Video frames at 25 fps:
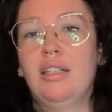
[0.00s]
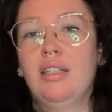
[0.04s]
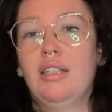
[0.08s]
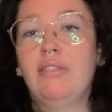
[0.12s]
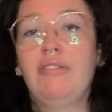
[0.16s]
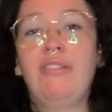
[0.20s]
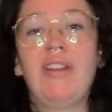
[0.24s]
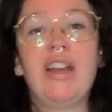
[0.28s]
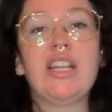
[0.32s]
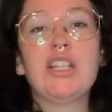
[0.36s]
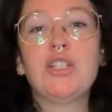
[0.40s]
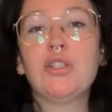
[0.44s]
The
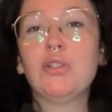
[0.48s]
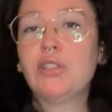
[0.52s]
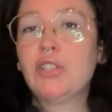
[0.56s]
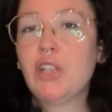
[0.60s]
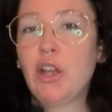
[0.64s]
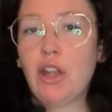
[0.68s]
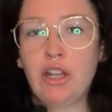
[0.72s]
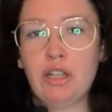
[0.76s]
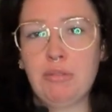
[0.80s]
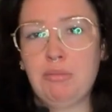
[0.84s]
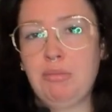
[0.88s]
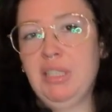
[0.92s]
facial
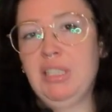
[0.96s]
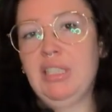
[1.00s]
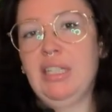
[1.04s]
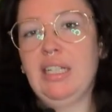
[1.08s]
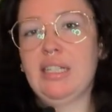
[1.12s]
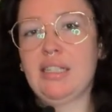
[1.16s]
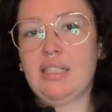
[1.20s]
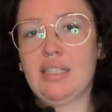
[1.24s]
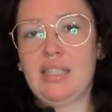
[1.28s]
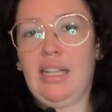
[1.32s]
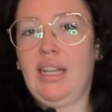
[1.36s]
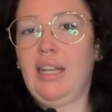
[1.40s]
tone
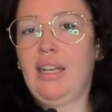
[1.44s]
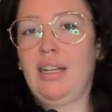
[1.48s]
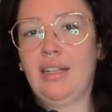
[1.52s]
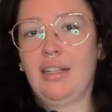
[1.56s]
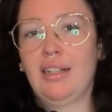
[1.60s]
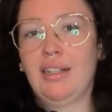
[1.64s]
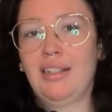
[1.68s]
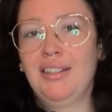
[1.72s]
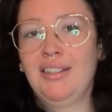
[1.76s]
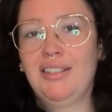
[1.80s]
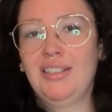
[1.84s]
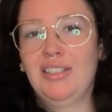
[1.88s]

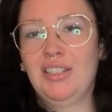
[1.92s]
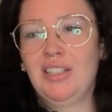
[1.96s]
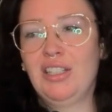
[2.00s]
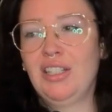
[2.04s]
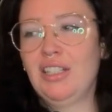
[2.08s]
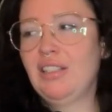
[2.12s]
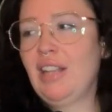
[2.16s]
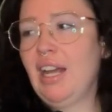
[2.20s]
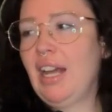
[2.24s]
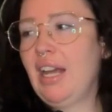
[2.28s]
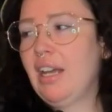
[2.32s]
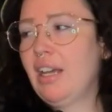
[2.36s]
policing,
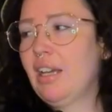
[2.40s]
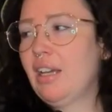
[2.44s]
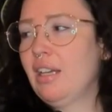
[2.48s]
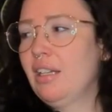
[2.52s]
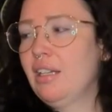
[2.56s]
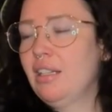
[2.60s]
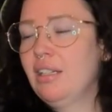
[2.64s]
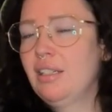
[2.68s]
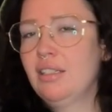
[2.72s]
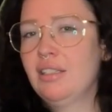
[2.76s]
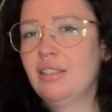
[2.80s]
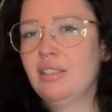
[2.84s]
the
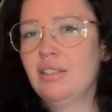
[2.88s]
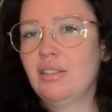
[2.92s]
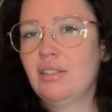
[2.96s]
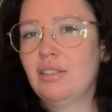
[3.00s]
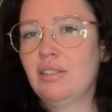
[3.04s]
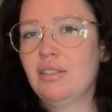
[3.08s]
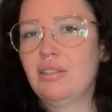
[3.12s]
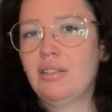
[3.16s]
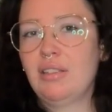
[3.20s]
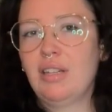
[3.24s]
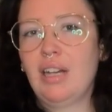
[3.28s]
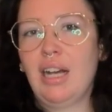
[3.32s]
like,
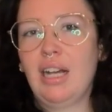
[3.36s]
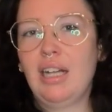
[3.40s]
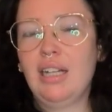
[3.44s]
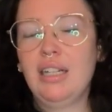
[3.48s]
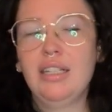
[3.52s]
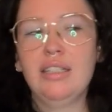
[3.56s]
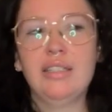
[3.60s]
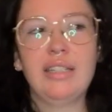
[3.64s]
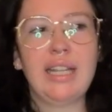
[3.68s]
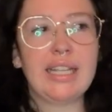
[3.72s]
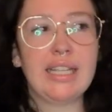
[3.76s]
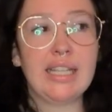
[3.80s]

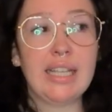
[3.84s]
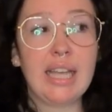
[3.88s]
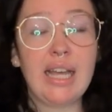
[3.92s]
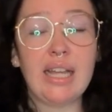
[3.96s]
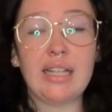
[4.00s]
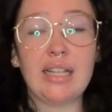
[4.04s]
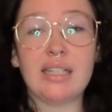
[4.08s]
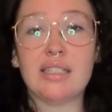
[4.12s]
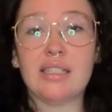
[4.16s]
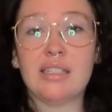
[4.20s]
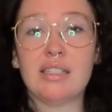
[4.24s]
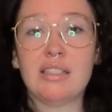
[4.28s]

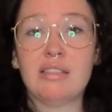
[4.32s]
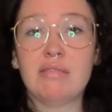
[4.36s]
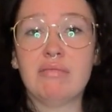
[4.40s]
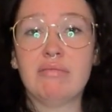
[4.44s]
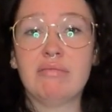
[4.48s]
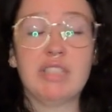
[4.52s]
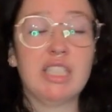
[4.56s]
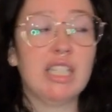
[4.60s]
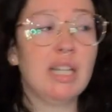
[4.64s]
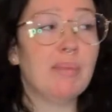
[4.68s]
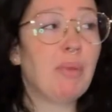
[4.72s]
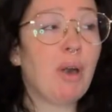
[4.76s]
yes,
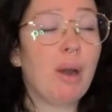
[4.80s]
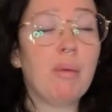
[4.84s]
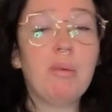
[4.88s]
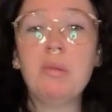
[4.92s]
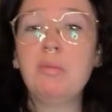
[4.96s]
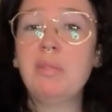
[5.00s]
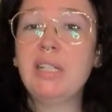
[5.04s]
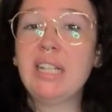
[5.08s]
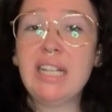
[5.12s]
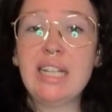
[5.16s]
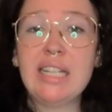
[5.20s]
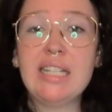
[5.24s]
she
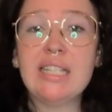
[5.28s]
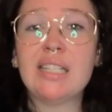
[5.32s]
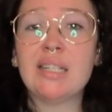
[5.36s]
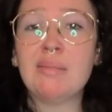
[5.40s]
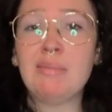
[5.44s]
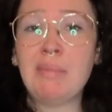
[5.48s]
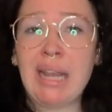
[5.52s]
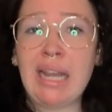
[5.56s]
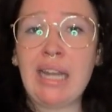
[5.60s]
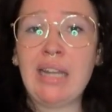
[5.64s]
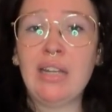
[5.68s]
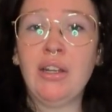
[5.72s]
probably is a
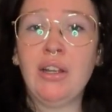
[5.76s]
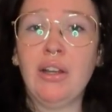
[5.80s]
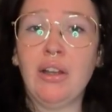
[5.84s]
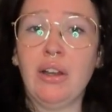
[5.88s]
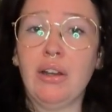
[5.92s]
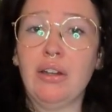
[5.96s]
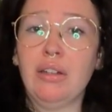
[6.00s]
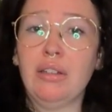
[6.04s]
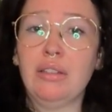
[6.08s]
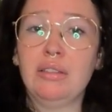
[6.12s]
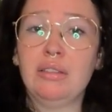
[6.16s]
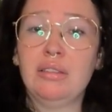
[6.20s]
mean
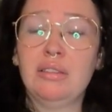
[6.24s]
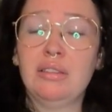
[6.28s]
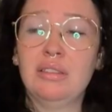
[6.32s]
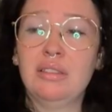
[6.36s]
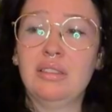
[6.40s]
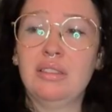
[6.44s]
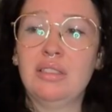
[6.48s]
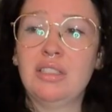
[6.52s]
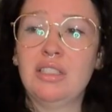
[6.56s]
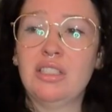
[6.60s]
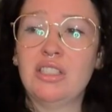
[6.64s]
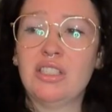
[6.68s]
girl.
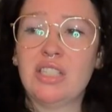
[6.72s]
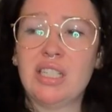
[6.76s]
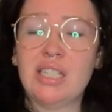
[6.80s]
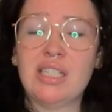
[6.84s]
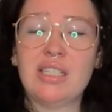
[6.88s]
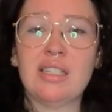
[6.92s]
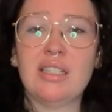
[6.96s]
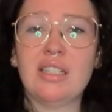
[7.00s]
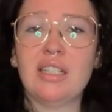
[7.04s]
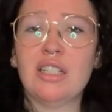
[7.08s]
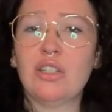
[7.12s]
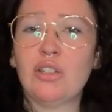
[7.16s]

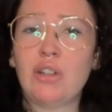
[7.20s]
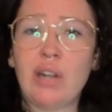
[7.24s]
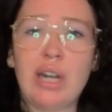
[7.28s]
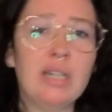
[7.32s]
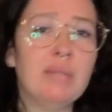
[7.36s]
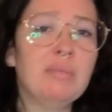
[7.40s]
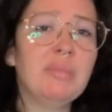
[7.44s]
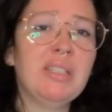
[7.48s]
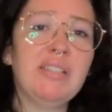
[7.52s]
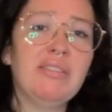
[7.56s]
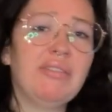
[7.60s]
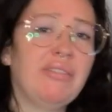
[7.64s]
She's an
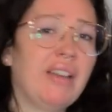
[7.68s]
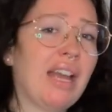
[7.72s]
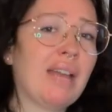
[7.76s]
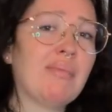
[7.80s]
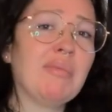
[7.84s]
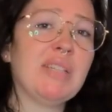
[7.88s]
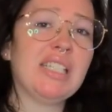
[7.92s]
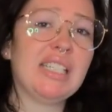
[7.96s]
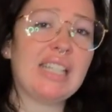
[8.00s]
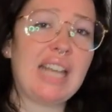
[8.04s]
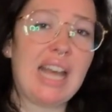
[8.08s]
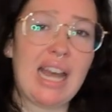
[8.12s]
incredibly
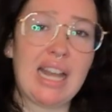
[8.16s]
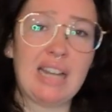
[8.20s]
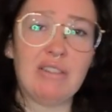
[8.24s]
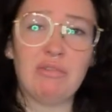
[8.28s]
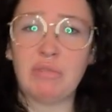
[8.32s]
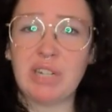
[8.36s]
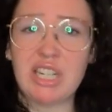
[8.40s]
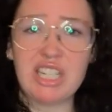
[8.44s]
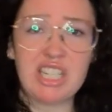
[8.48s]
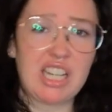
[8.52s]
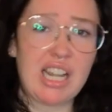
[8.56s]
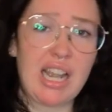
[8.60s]
famous
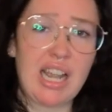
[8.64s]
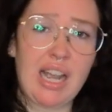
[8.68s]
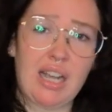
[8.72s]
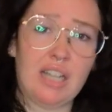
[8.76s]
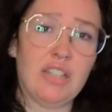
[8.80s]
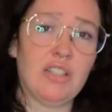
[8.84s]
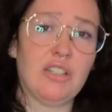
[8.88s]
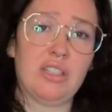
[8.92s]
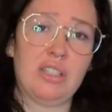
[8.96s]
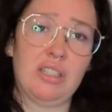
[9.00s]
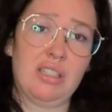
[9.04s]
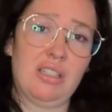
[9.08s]
and rich
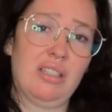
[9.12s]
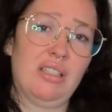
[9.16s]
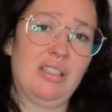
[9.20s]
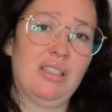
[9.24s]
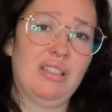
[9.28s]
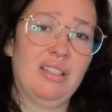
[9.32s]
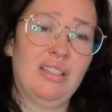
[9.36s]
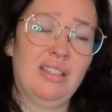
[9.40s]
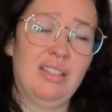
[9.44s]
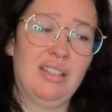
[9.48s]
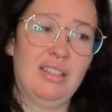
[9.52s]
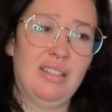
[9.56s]
actress.
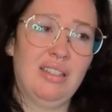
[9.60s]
